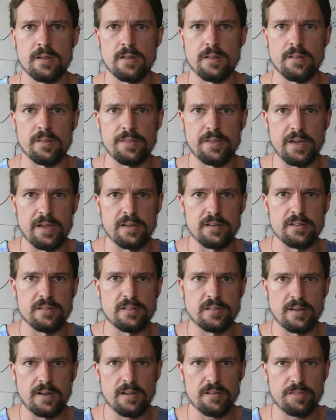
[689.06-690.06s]

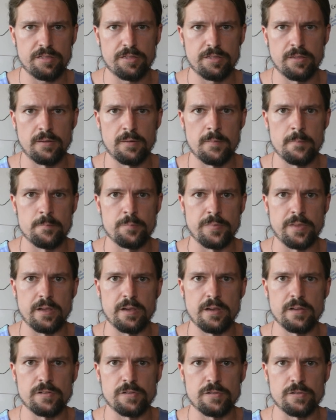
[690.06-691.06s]
that death
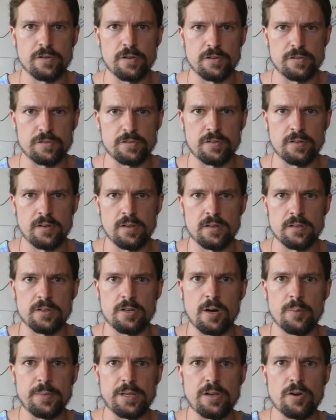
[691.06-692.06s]
is just
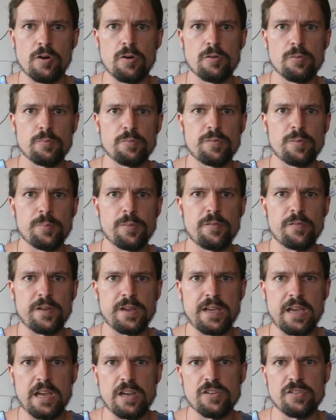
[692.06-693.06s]
coming home from the
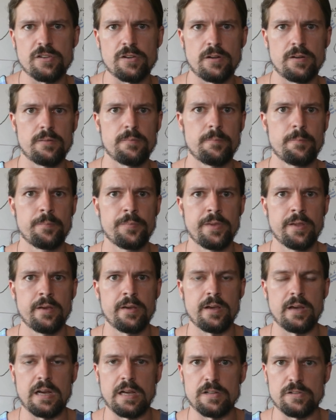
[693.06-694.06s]
vacation,
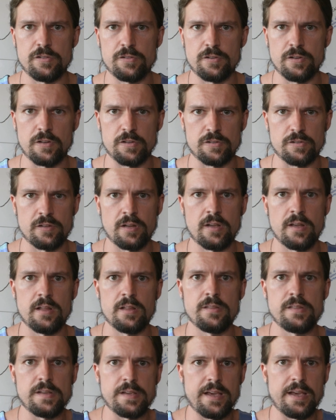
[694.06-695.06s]
it's just
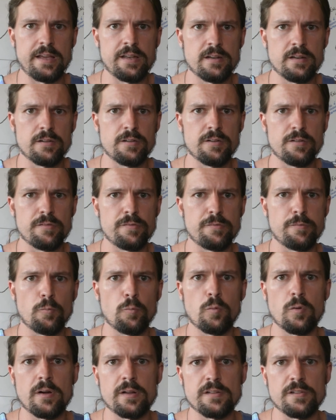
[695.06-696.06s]
the end of
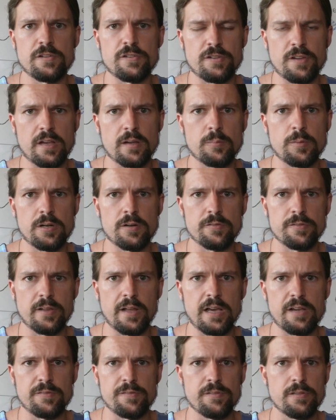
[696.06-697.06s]
one segment of
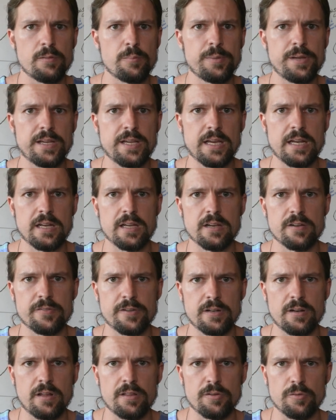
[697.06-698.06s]
life and the beginning of
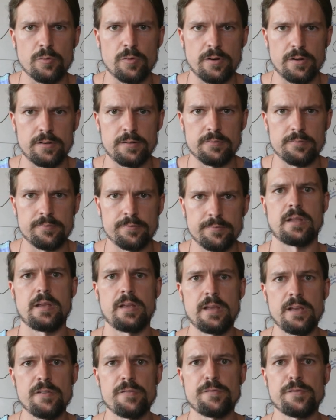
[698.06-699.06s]
another one.
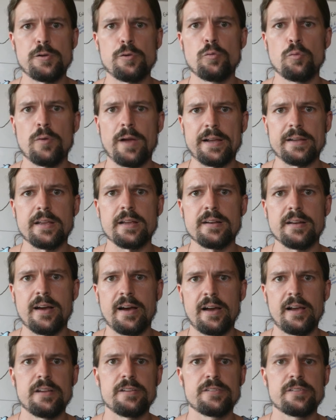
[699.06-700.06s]
If you
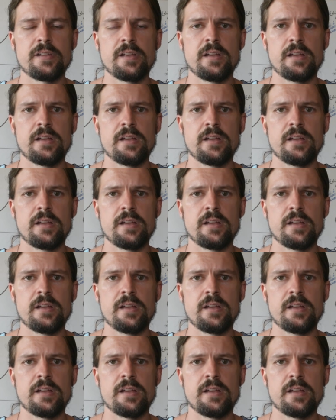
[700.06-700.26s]
recognize